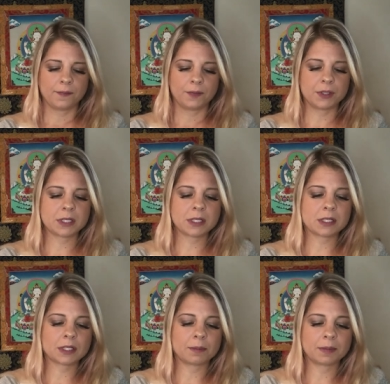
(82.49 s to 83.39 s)
this is
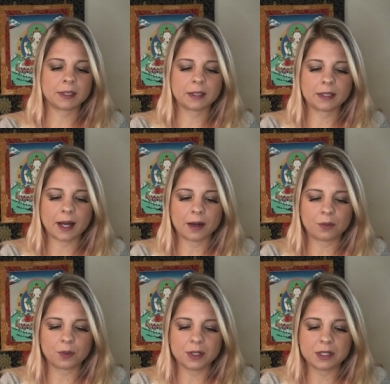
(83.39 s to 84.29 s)
something that
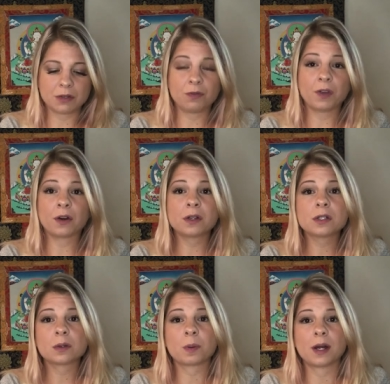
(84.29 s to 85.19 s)
was very
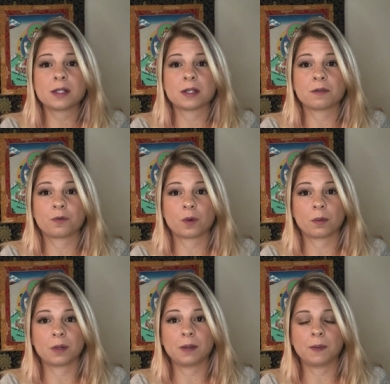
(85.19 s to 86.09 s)
surprising for
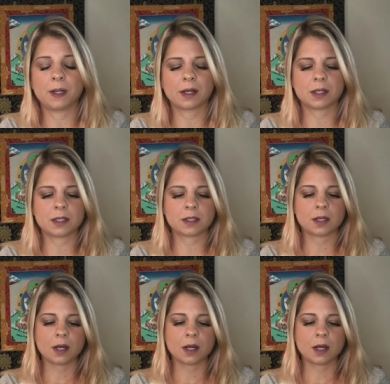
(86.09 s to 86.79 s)
me because